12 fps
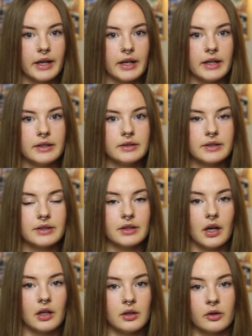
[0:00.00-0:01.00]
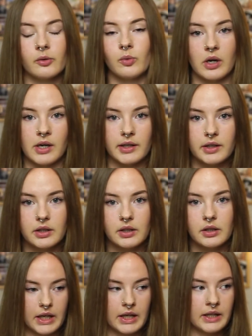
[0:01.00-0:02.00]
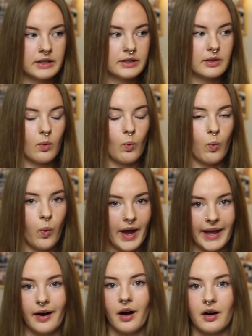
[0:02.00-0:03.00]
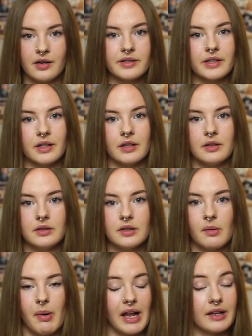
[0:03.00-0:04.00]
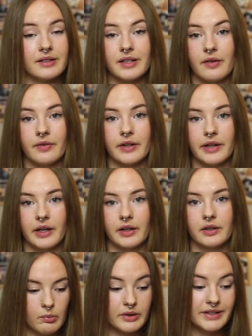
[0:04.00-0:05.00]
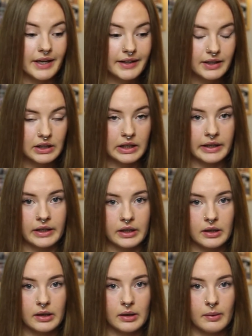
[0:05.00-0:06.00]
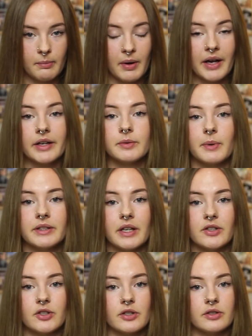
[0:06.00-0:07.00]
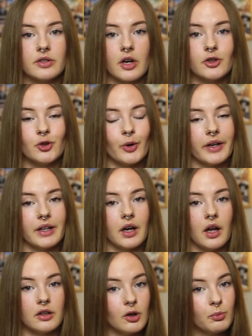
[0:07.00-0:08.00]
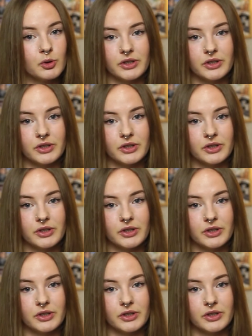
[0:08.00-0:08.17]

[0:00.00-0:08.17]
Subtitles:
it's a lot of work. It's way harder to balance everything. But secondly, my expectations are doing a lot more